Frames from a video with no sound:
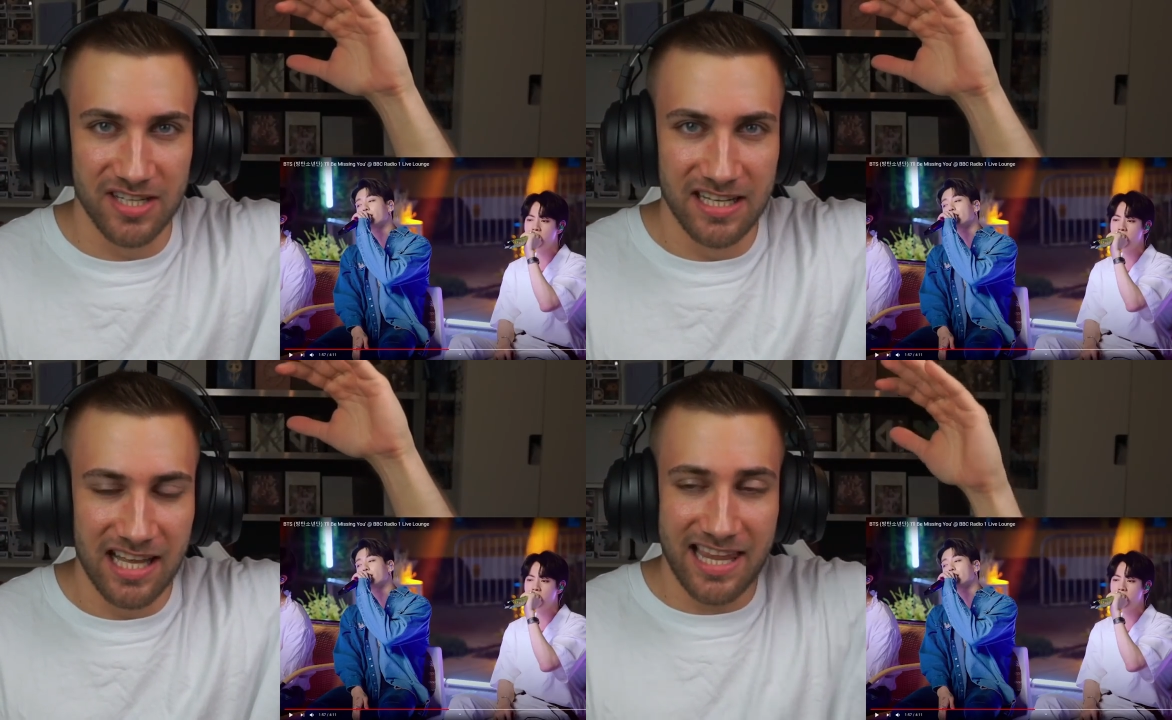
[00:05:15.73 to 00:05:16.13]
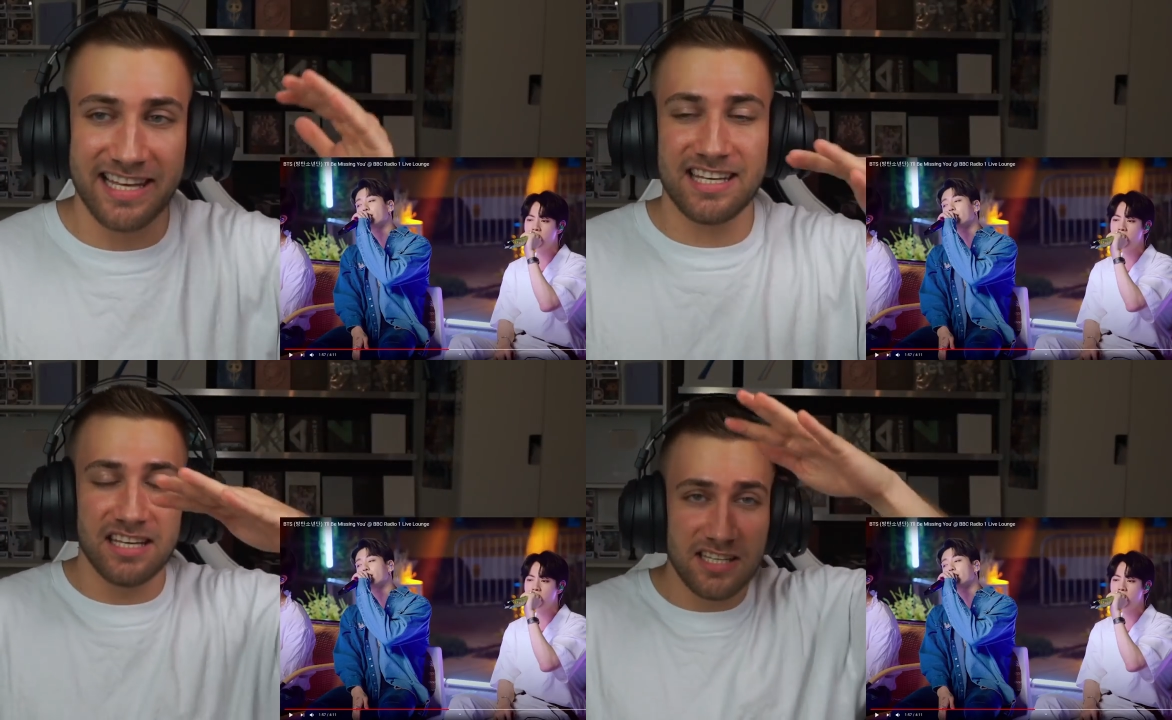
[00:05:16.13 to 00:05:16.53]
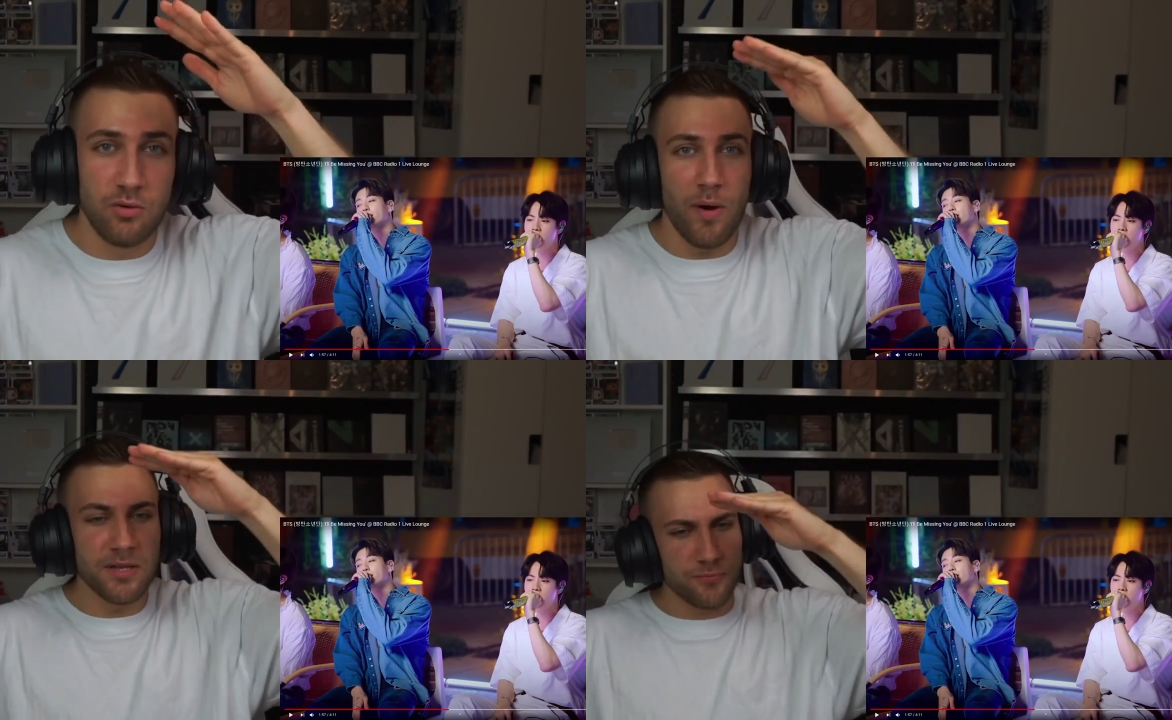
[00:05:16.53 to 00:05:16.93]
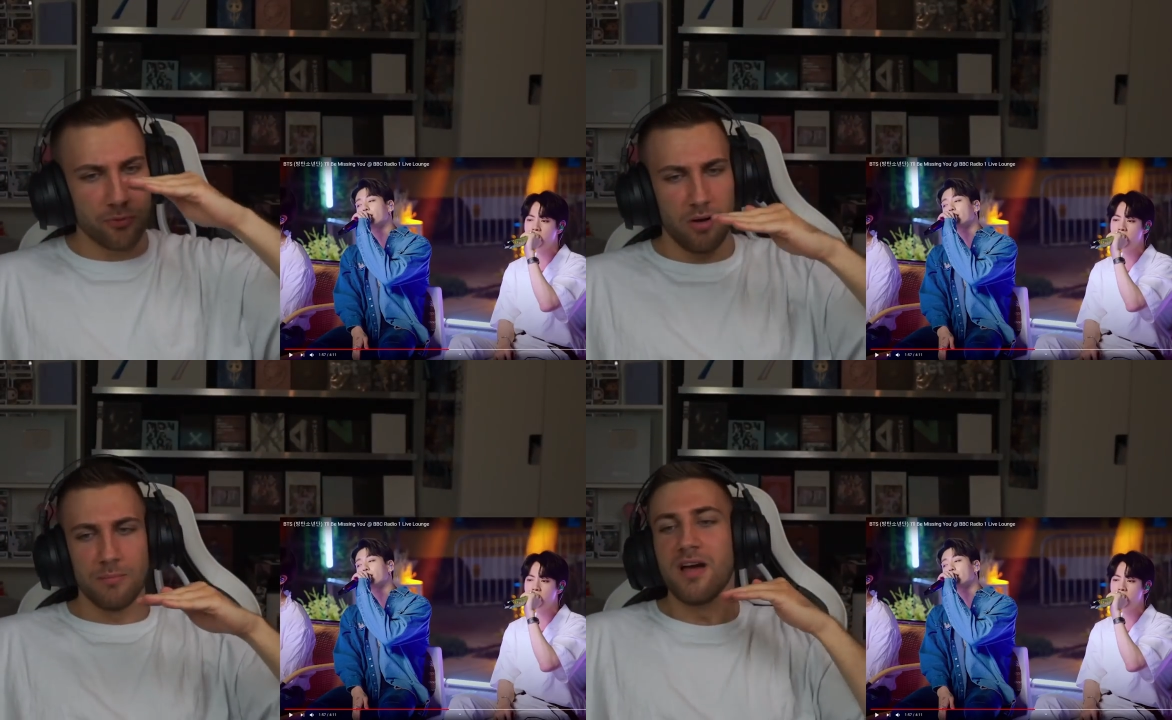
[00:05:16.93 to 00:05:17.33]
Speaker 1: Like he went
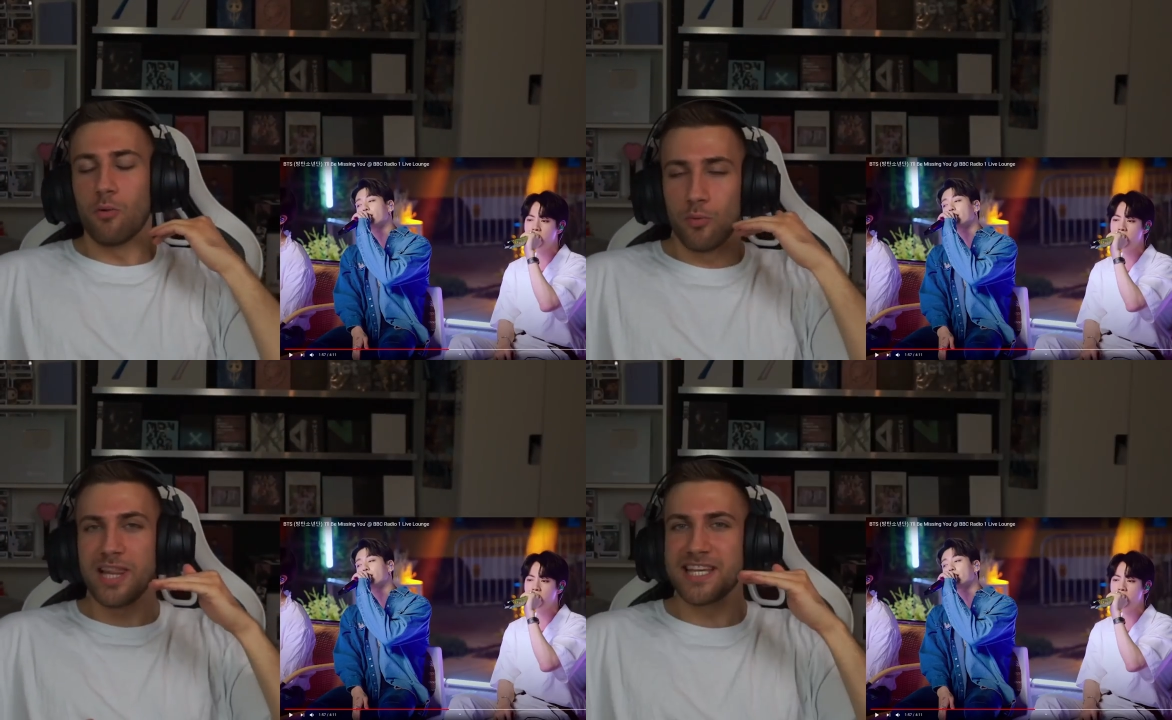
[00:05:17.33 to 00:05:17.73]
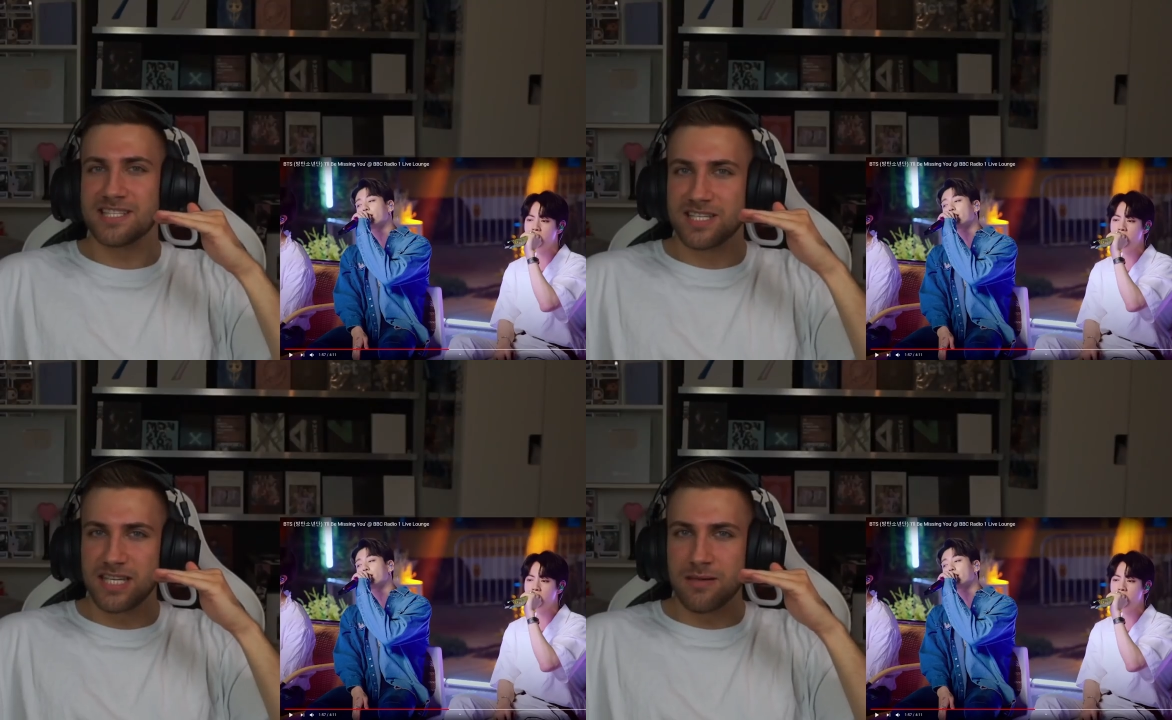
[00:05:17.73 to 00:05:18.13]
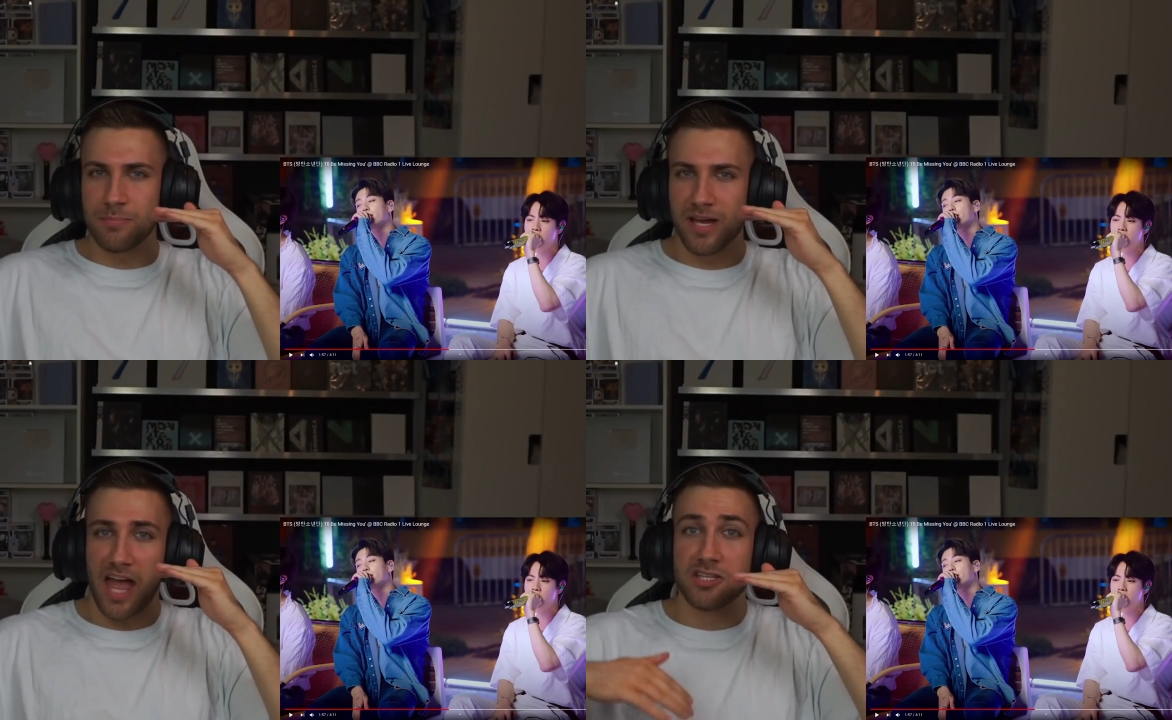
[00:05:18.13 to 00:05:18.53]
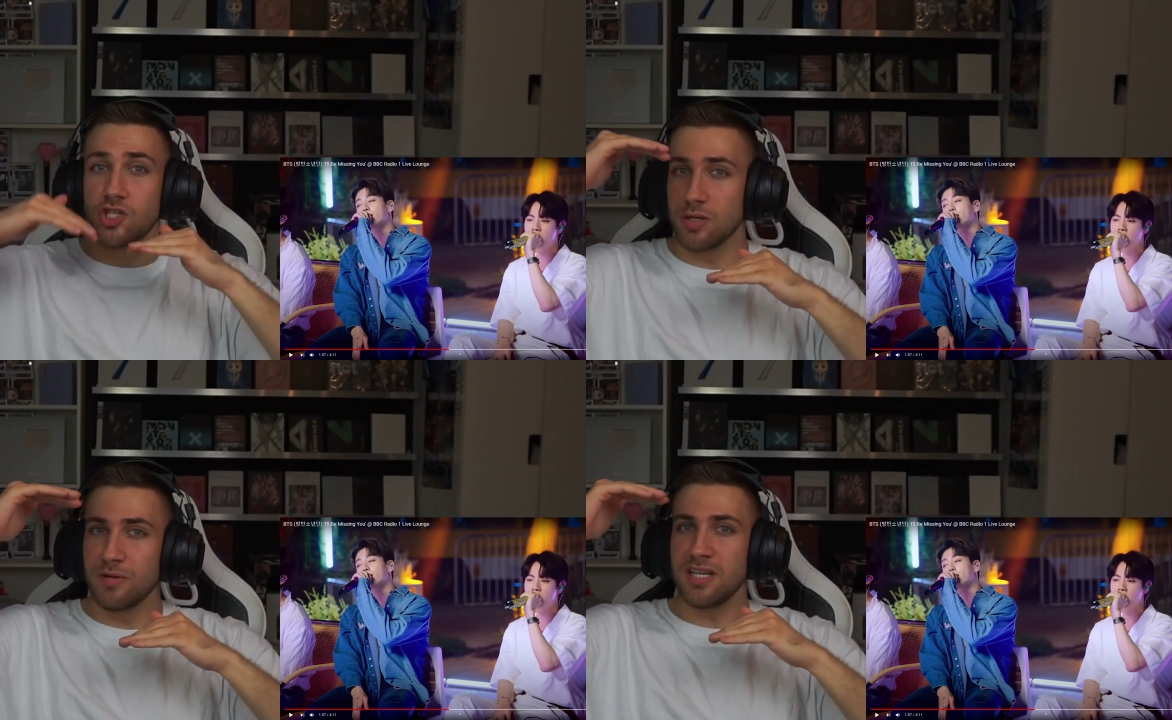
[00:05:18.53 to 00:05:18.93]
from really deep and
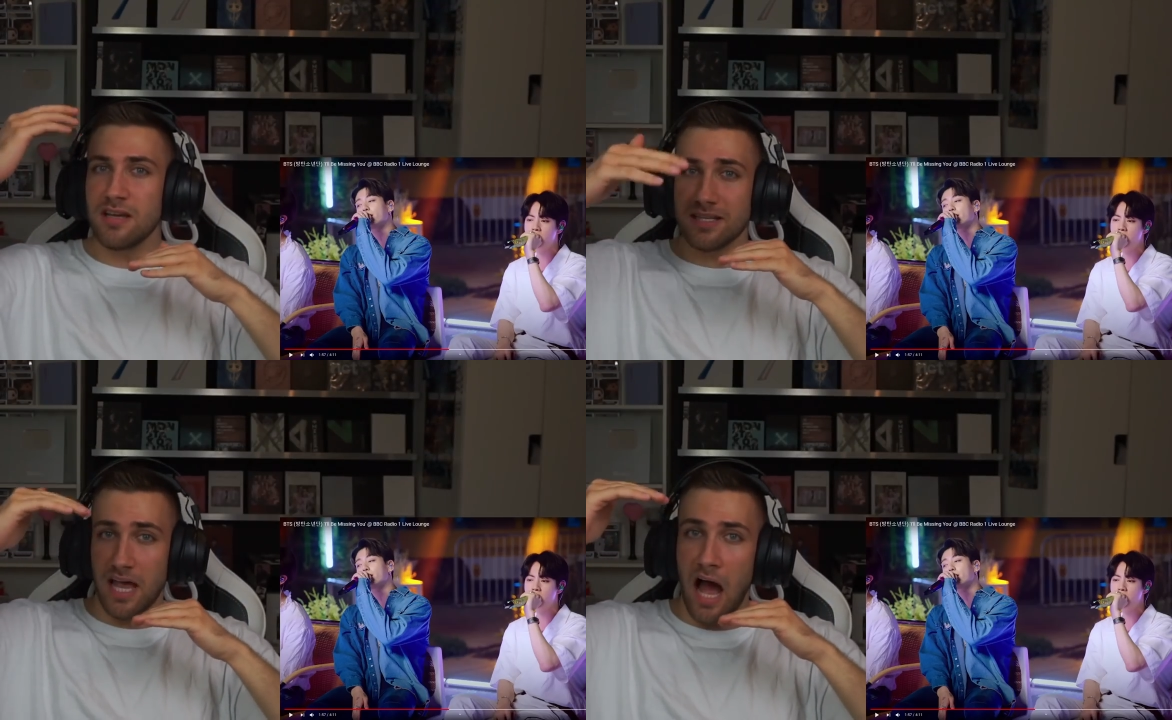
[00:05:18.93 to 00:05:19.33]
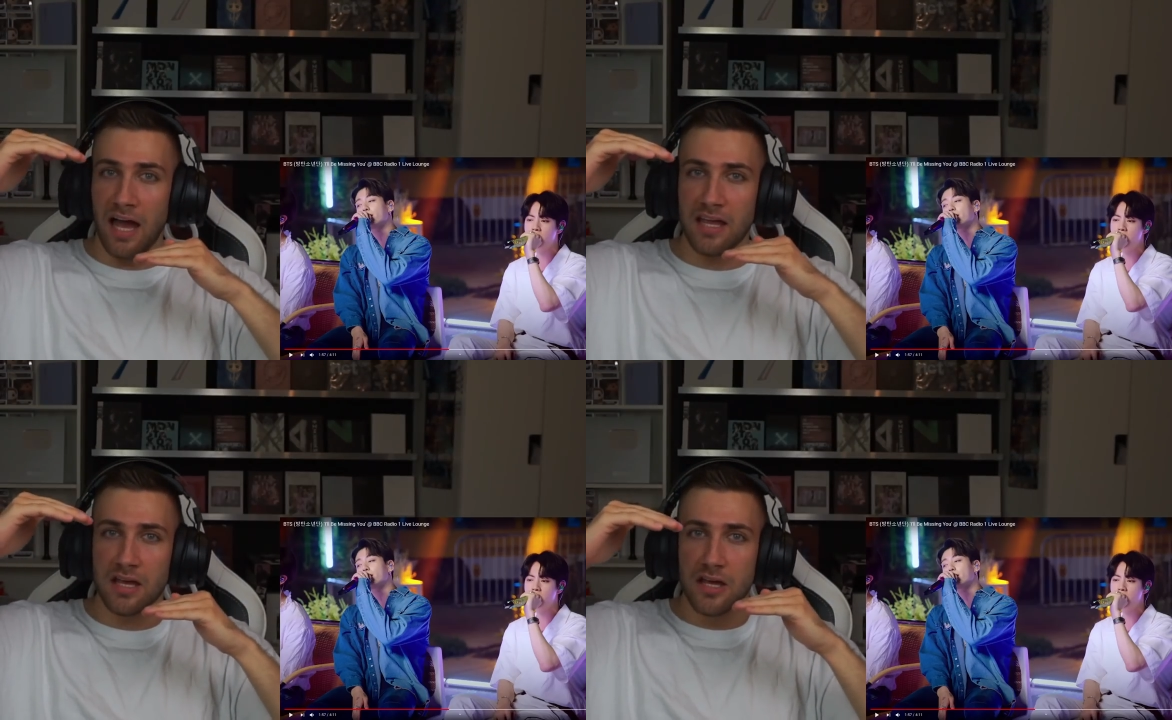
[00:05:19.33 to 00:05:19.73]
Jiminy is high